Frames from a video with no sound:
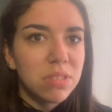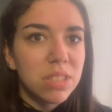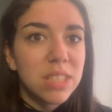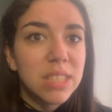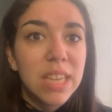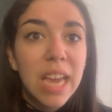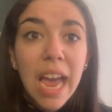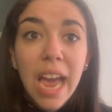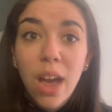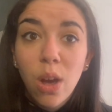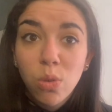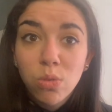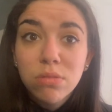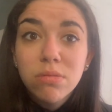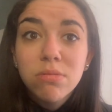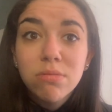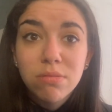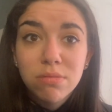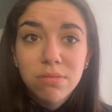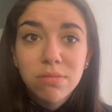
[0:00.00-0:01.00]

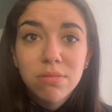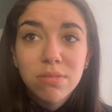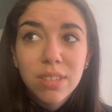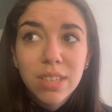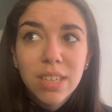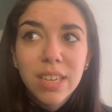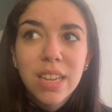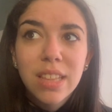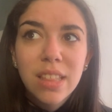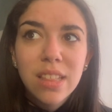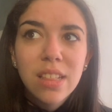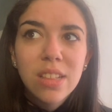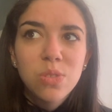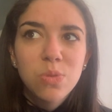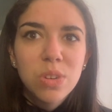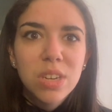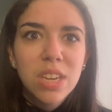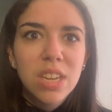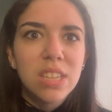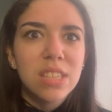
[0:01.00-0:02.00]
town. And I think that's
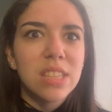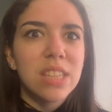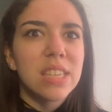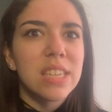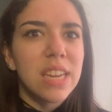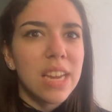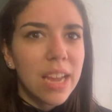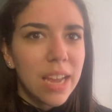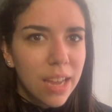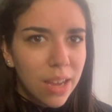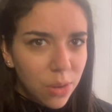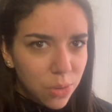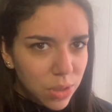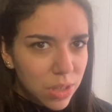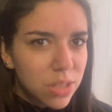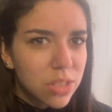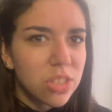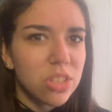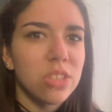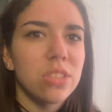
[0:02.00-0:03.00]
what it is. The town
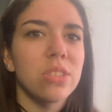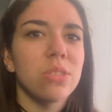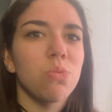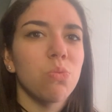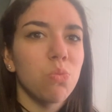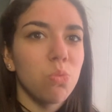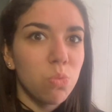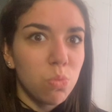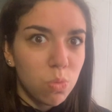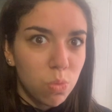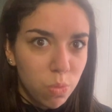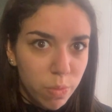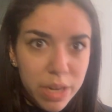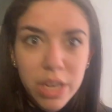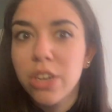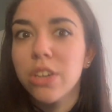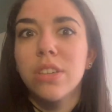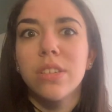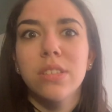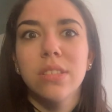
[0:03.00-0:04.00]
is just
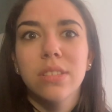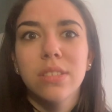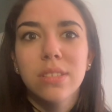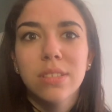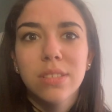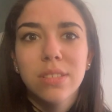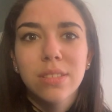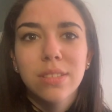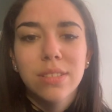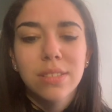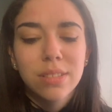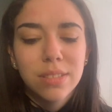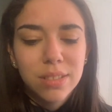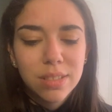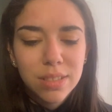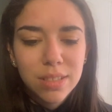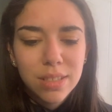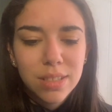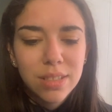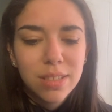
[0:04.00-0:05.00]
weird.
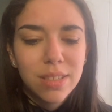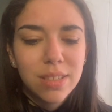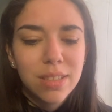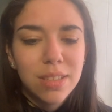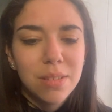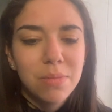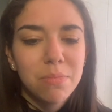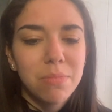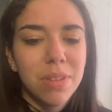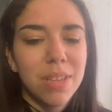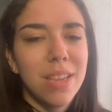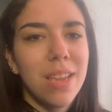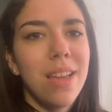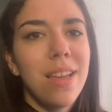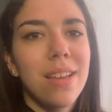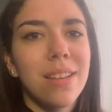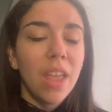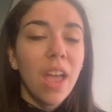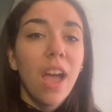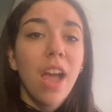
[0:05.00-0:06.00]
But
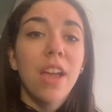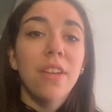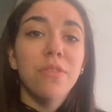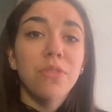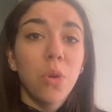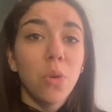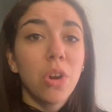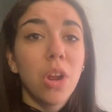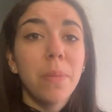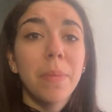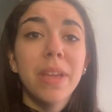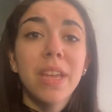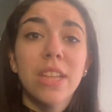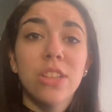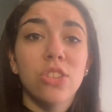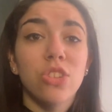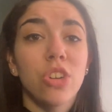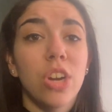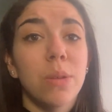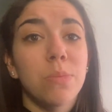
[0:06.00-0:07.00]
yeah. I wrote on my
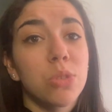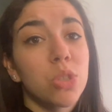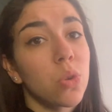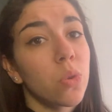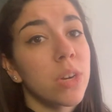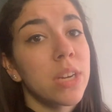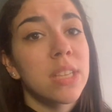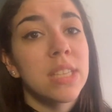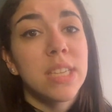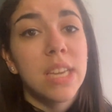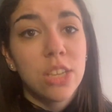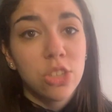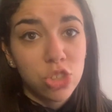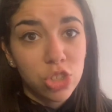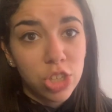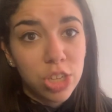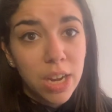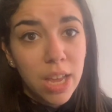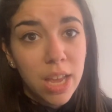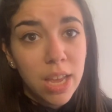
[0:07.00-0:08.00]
Instagram stories
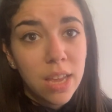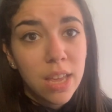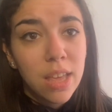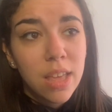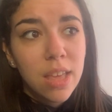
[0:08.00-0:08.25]
yesterday